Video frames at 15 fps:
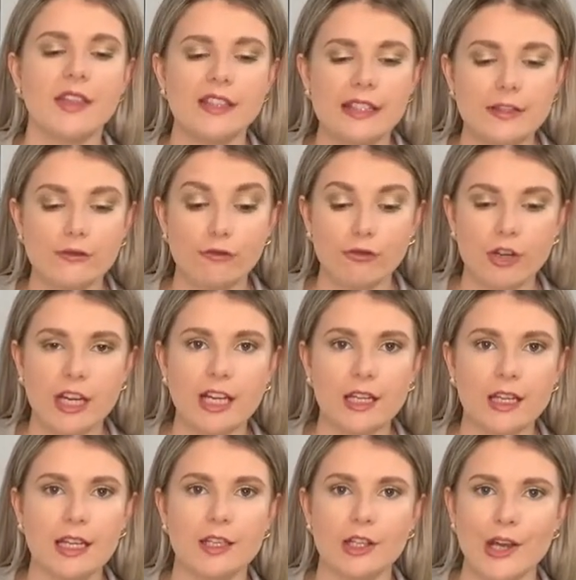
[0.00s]
this
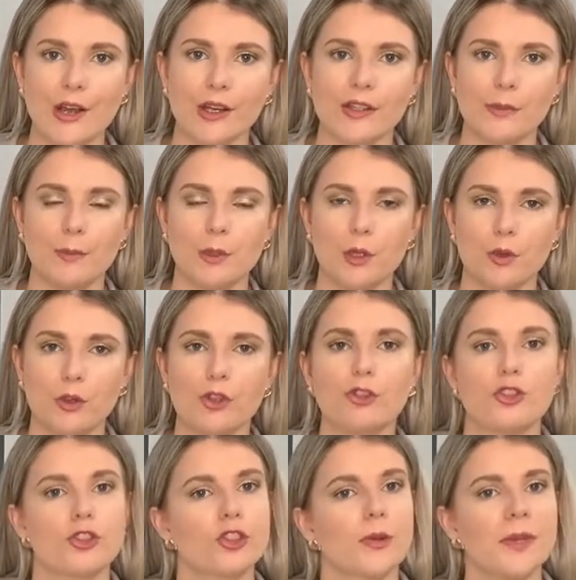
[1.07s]
really nice blue that's
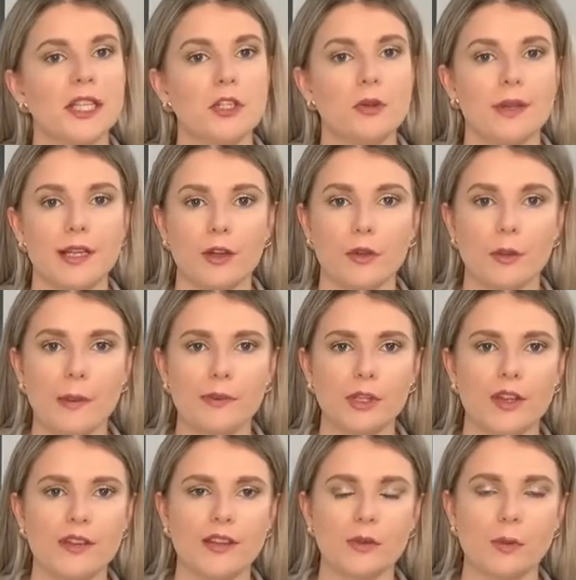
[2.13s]
just coming new in on the website
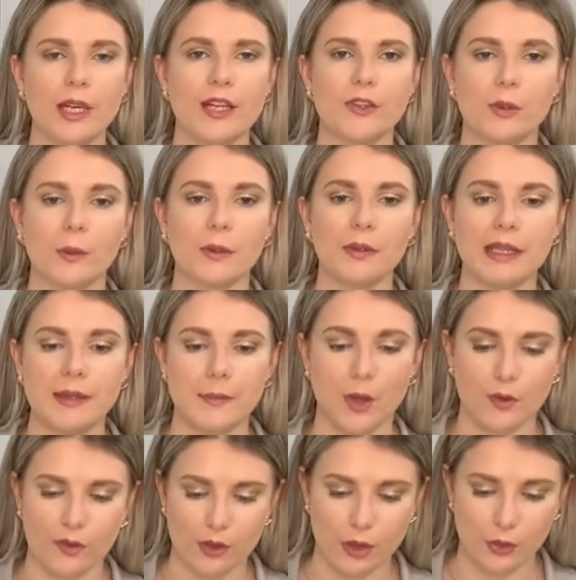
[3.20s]
this week so I'll link both
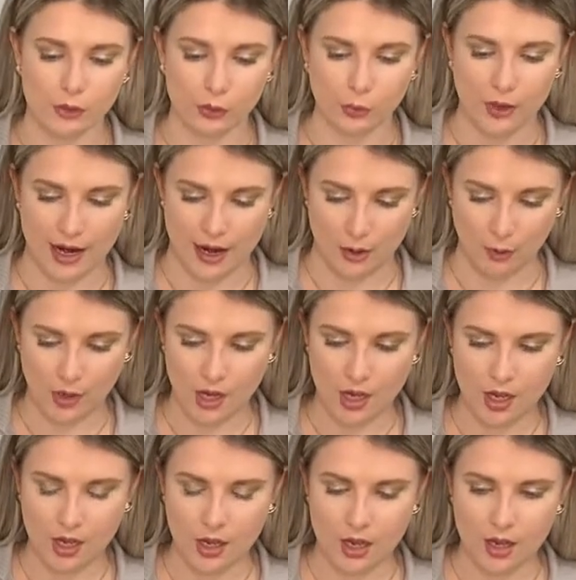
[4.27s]
of those as well
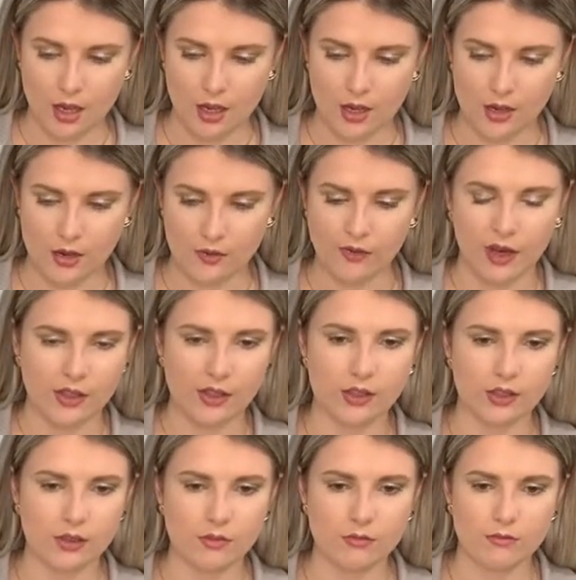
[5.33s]
in fact
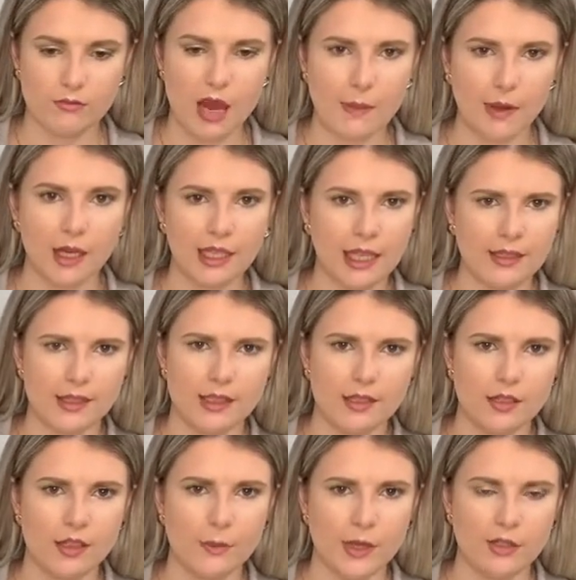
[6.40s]
maybe I'll add in
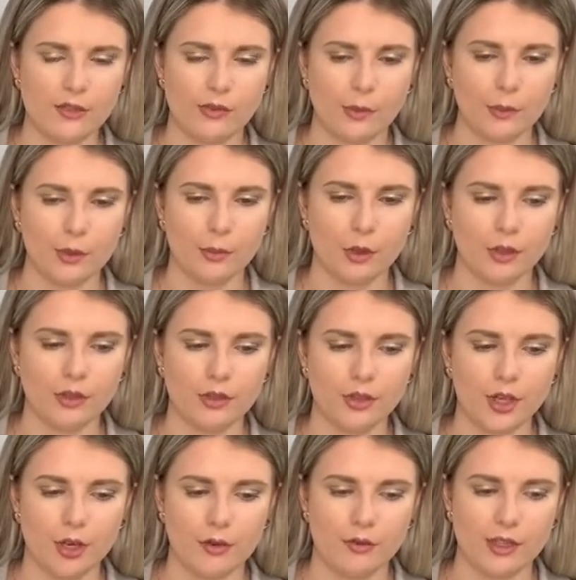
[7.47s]
a picture of the blue one,
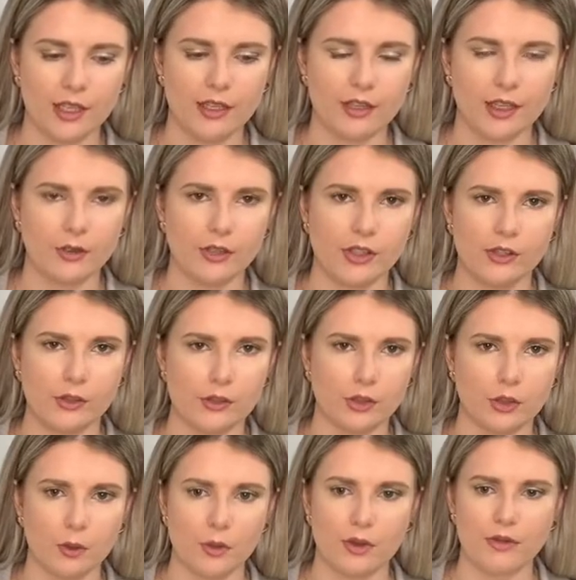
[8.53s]
hopefully, as this is not
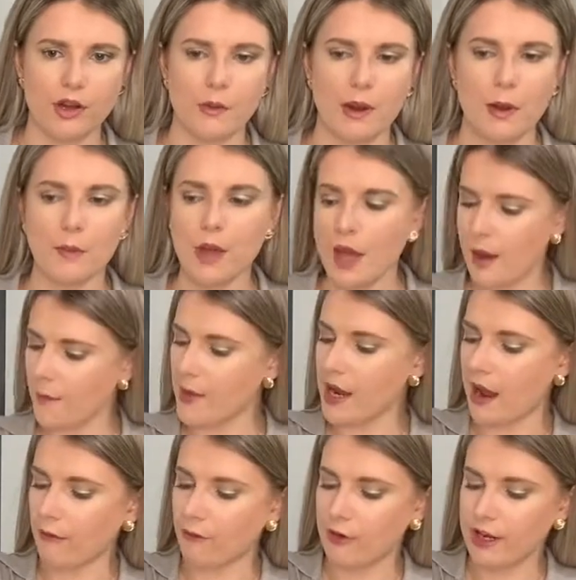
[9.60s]
going to work very well. But yeah,
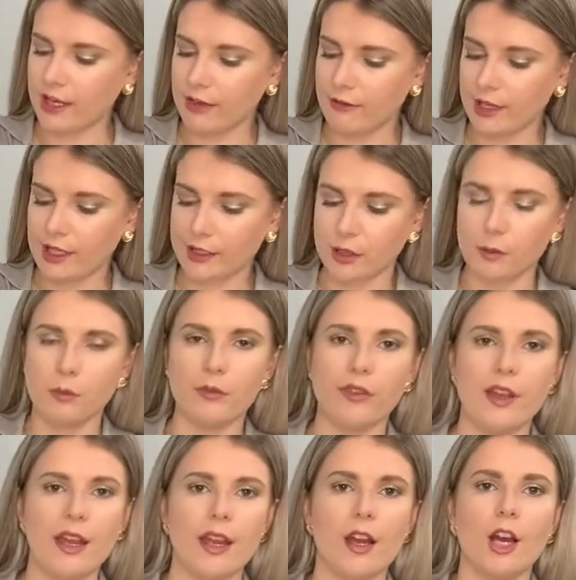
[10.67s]
really, really
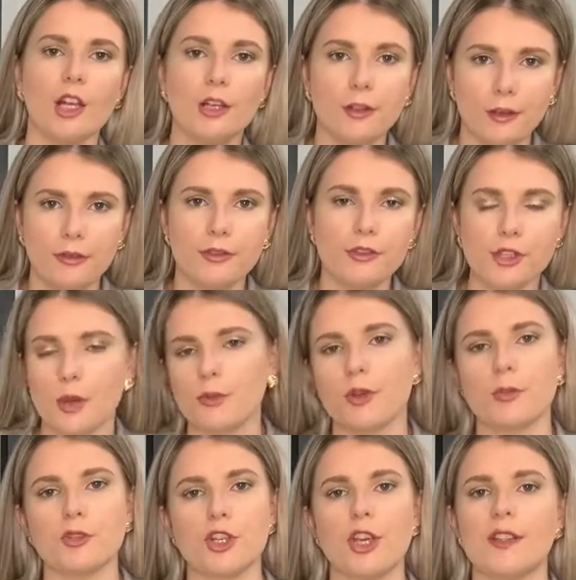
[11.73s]
comfy. I love Topshop
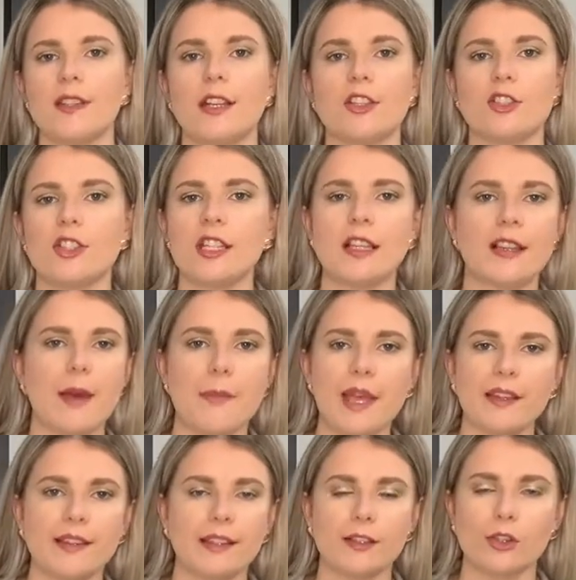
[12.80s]
jersey. I just think their
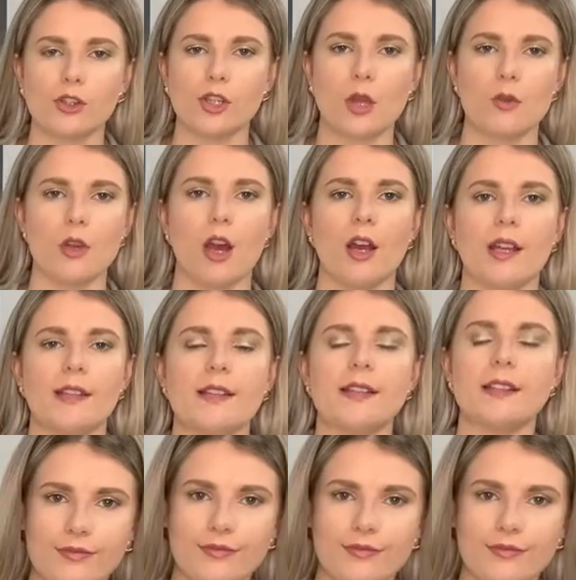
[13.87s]
basics are so nice.